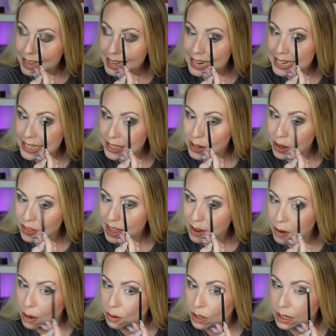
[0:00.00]

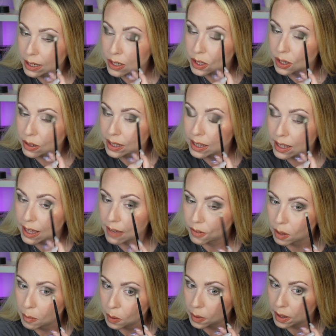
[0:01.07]
their own colour story that they've
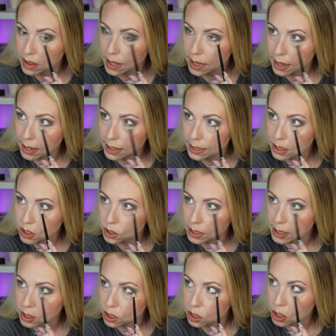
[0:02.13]
come up with. They are
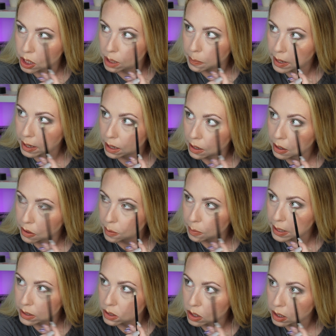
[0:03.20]
literally just duping another
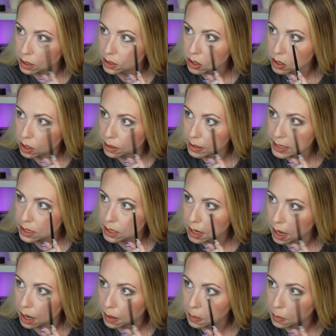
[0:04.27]
brand's colour story,
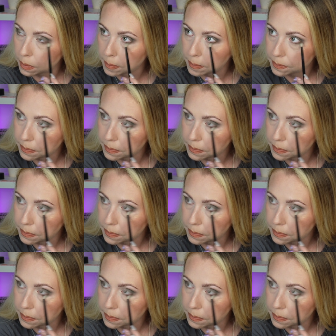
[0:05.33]
so